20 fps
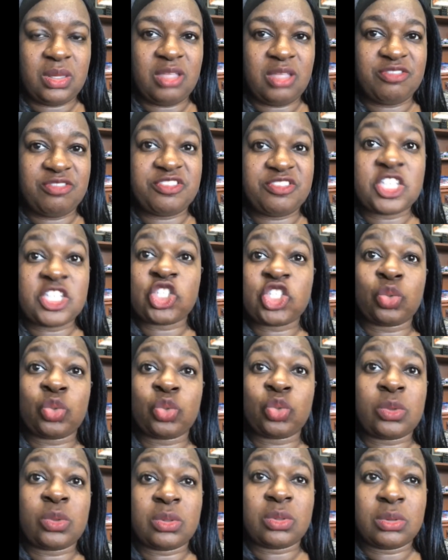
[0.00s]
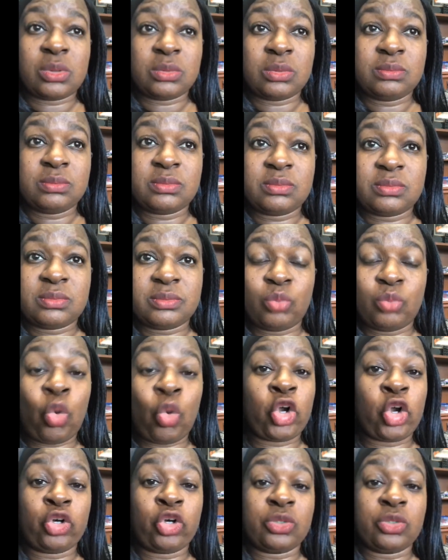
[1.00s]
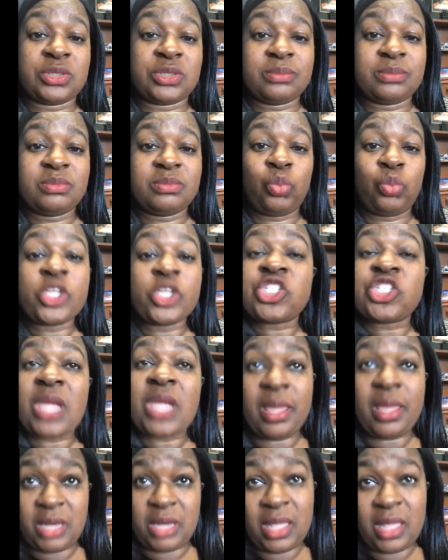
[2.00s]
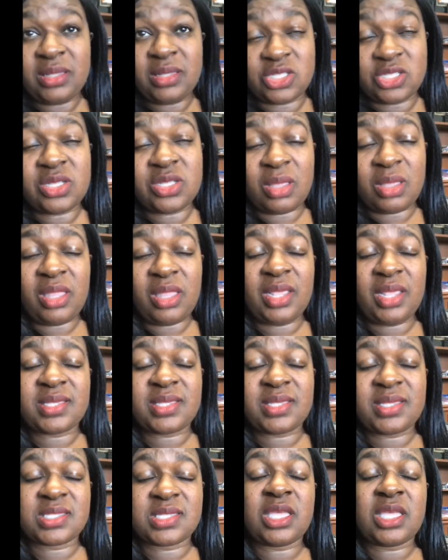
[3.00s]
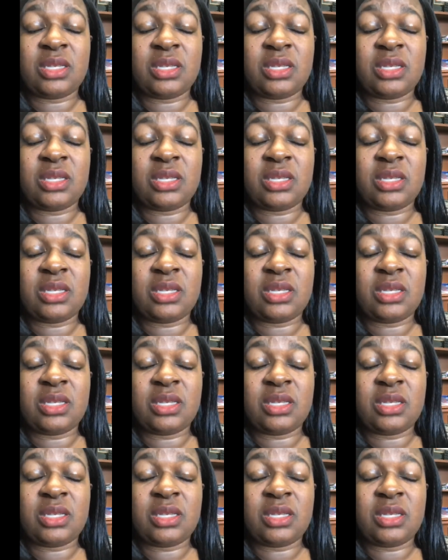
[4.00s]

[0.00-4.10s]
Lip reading: visual world, which and to an extent